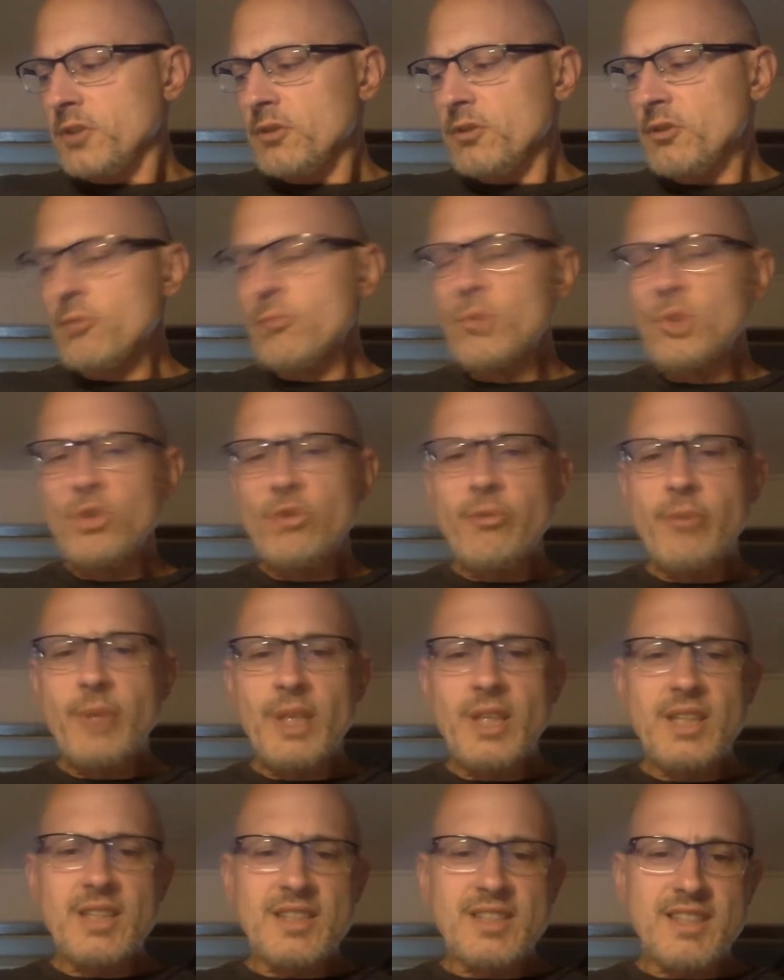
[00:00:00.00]

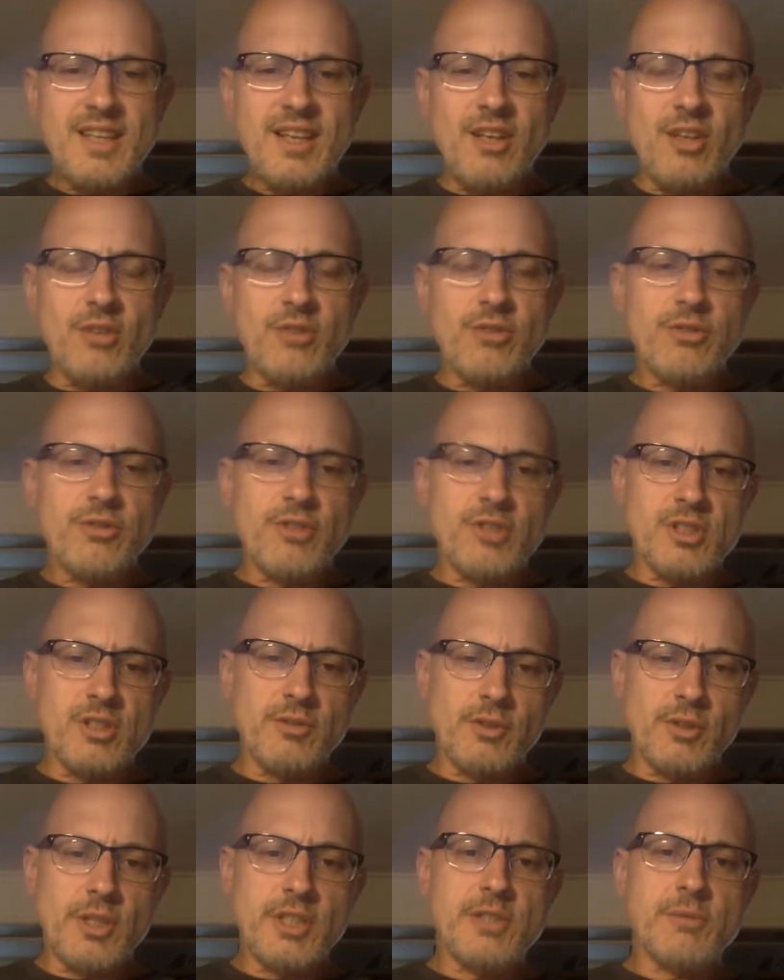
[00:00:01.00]
movement itself, the
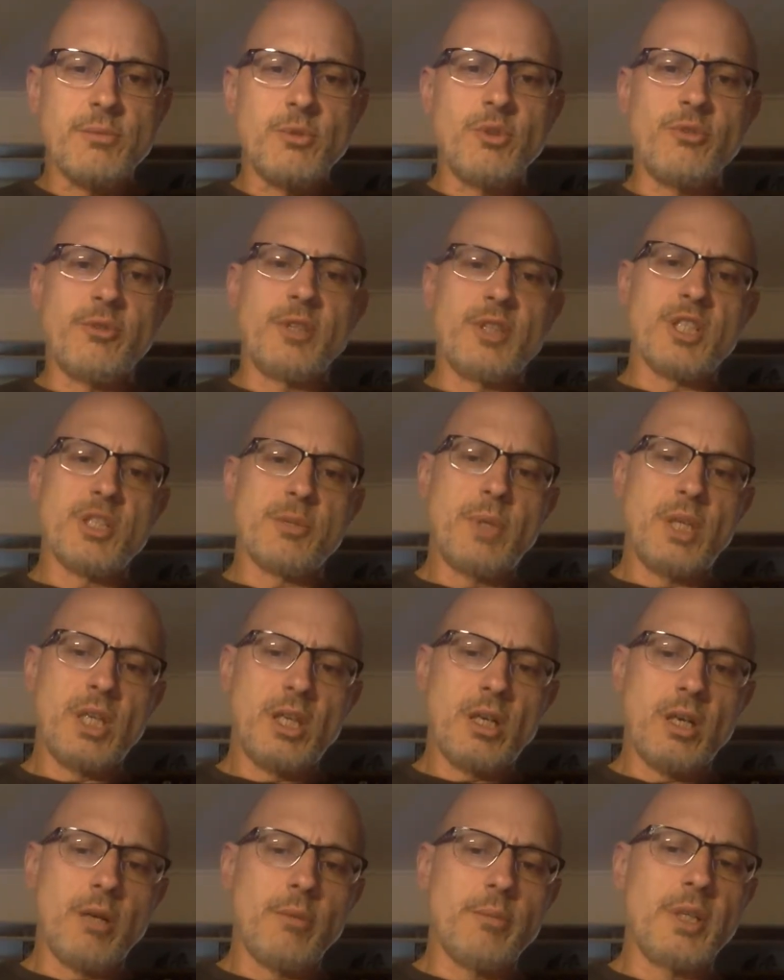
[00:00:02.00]
civil rights movement, is
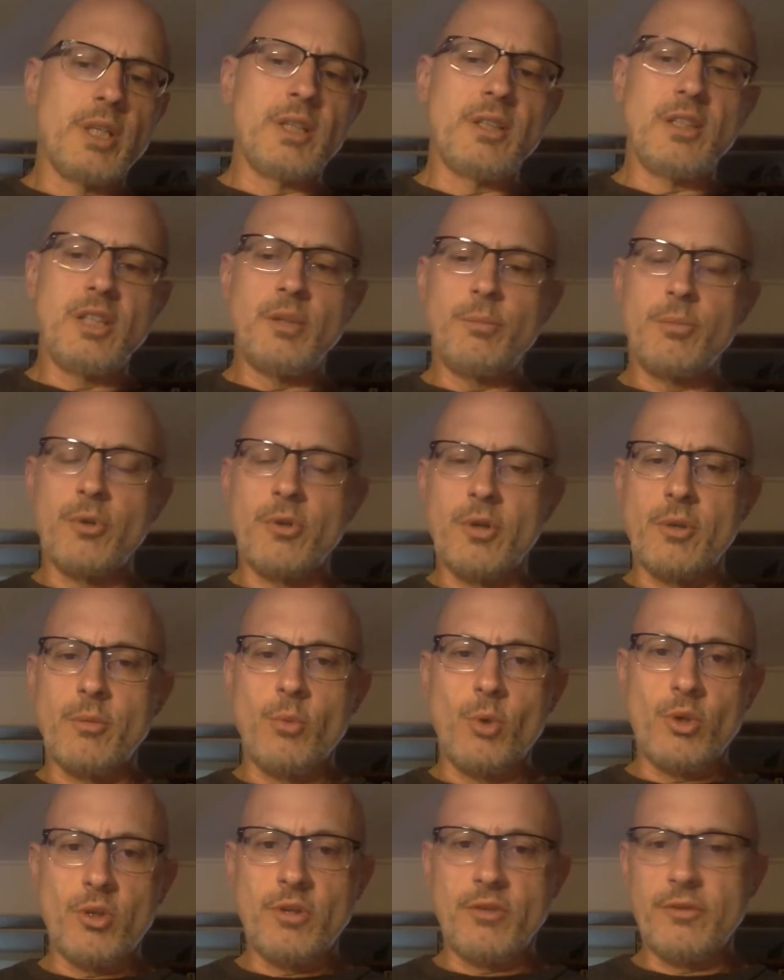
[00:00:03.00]
becoming deeper and
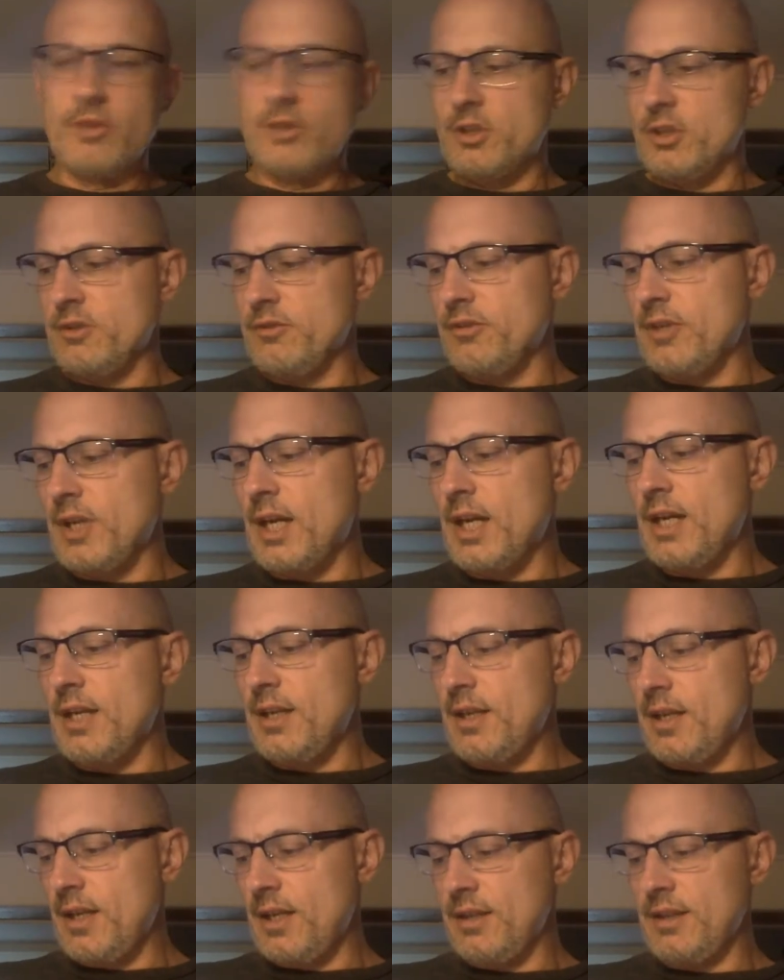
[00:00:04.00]
more diversified
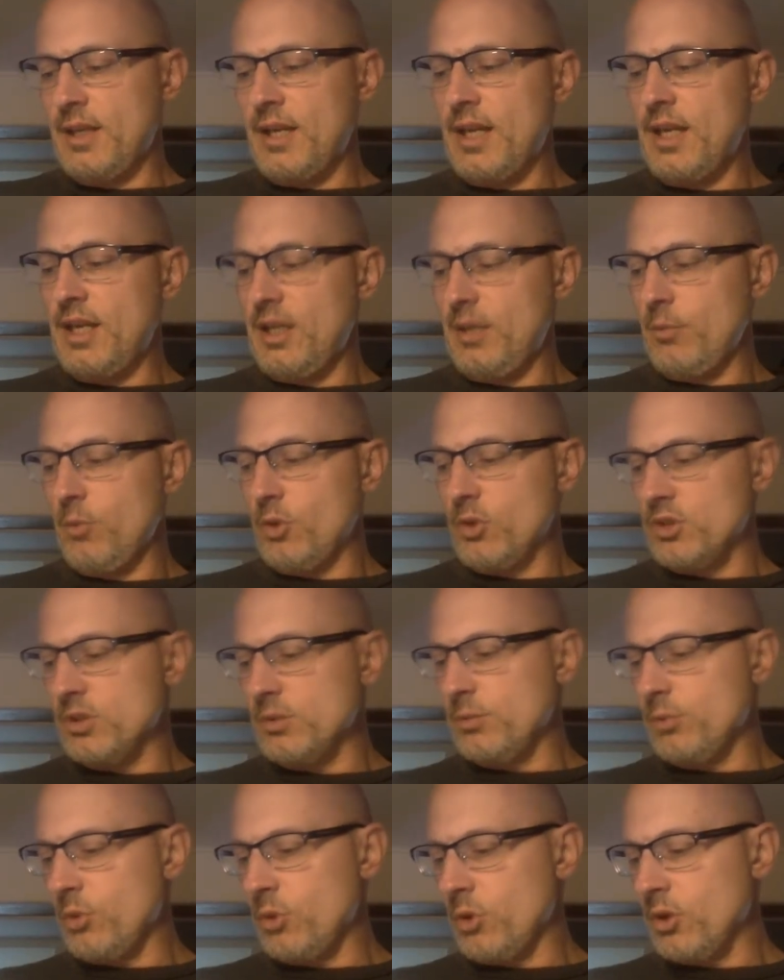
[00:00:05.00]
and gaining more
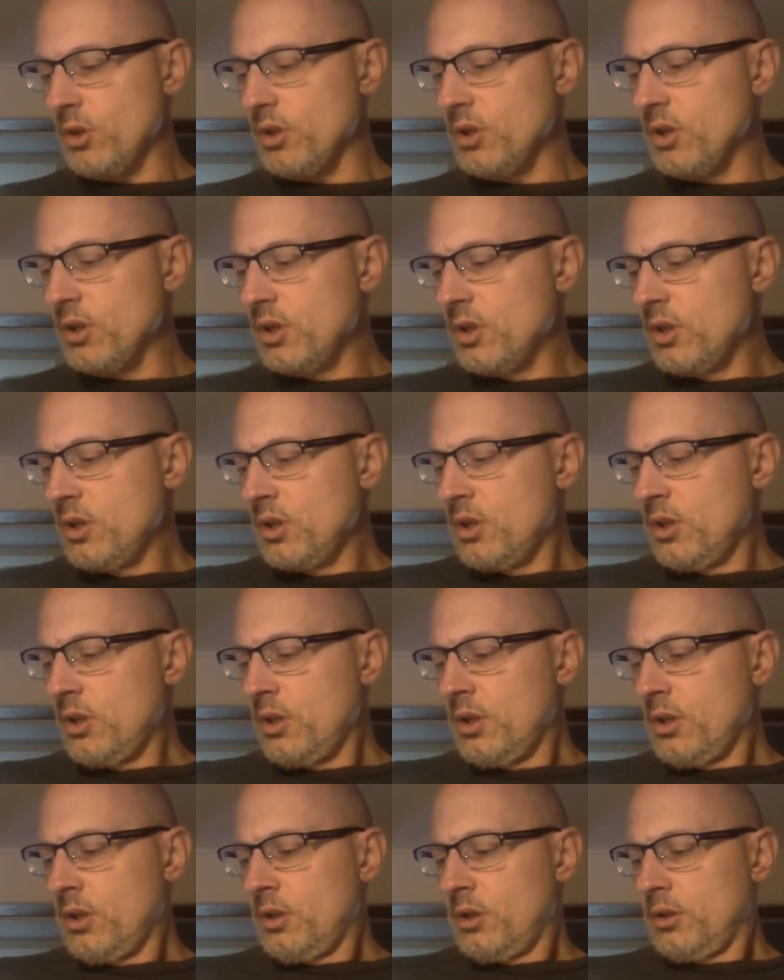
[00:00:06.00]
support.
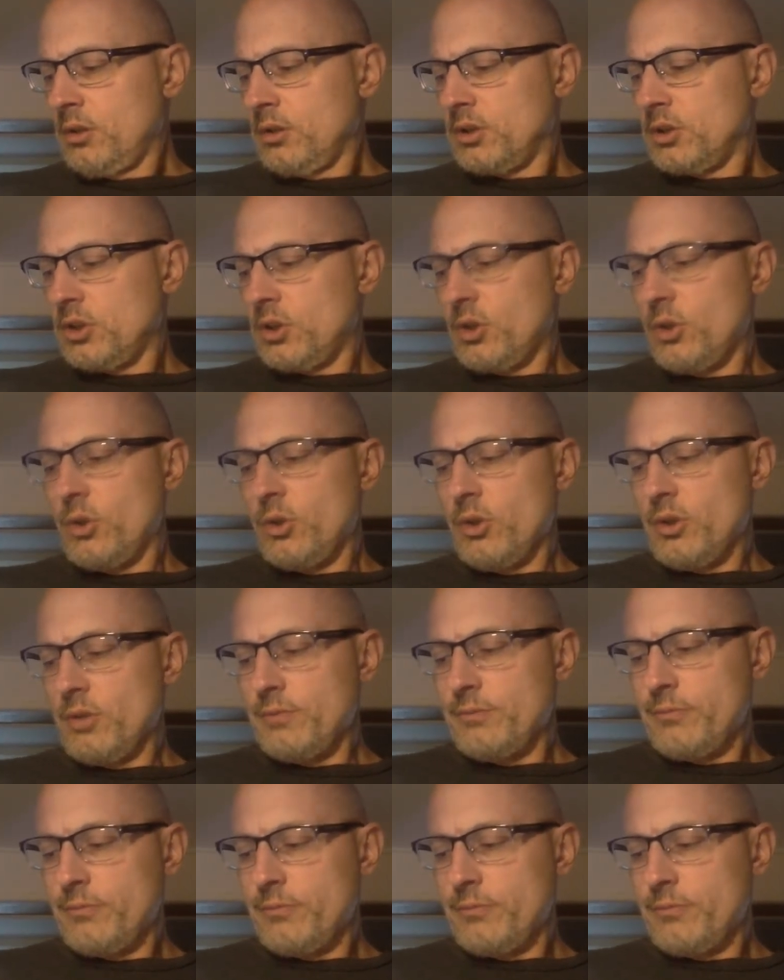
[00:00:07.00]
So